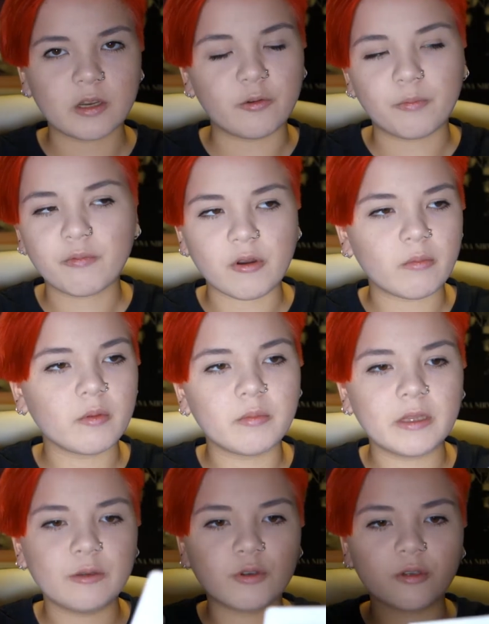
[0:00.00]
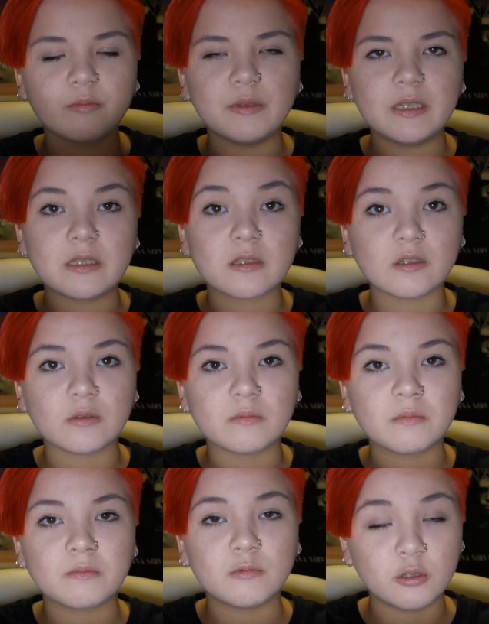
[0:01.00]
there probably will be
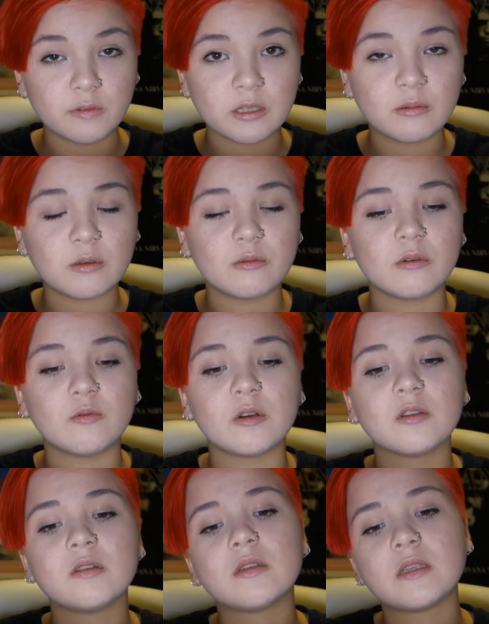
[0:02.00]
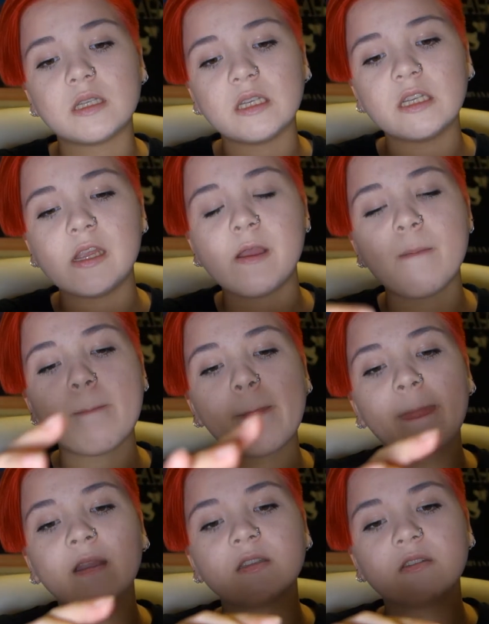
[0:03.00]
some movies we will want to see
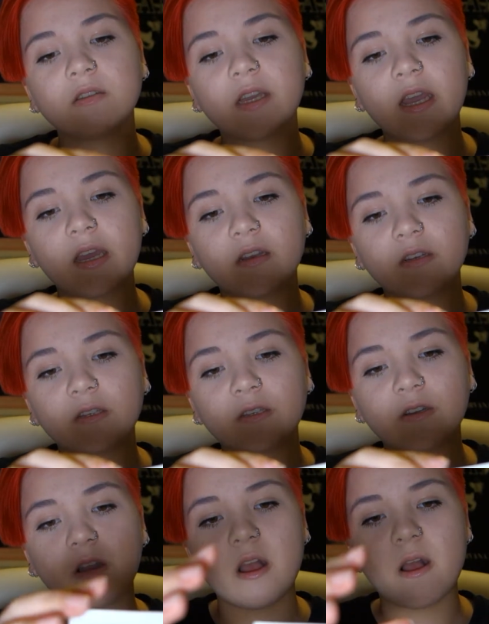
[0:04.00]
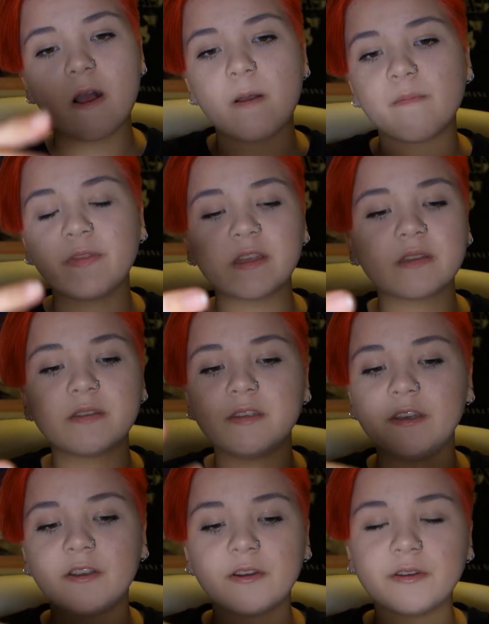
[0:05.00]
together this
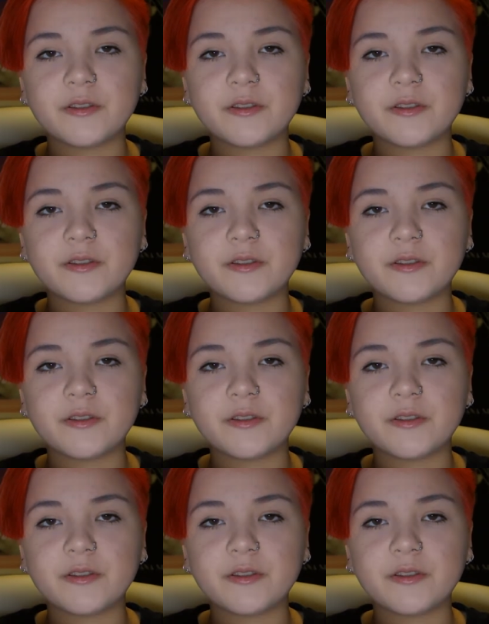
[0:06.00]
year,